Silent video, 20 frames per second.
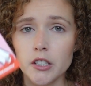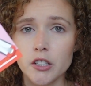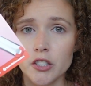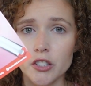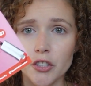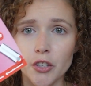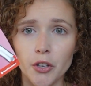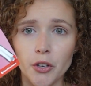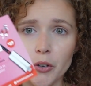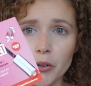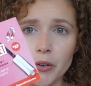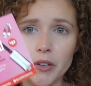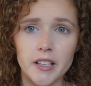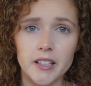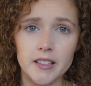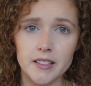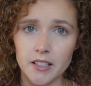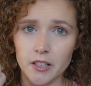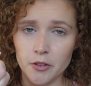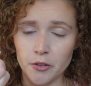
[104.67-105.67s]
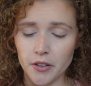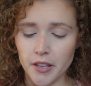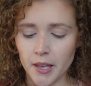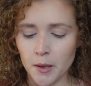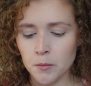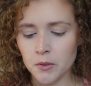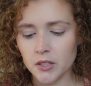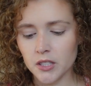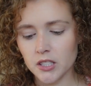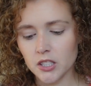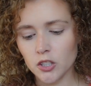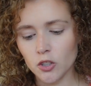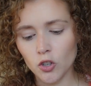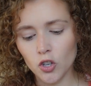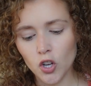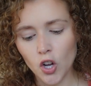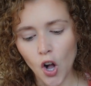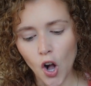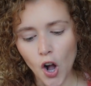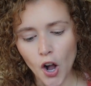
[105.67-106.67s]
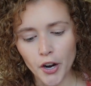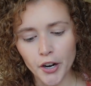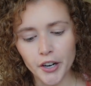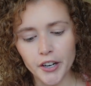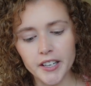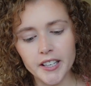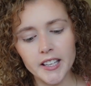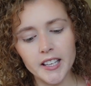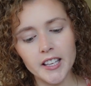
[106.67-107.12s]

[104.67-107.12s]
So, it came with this little card.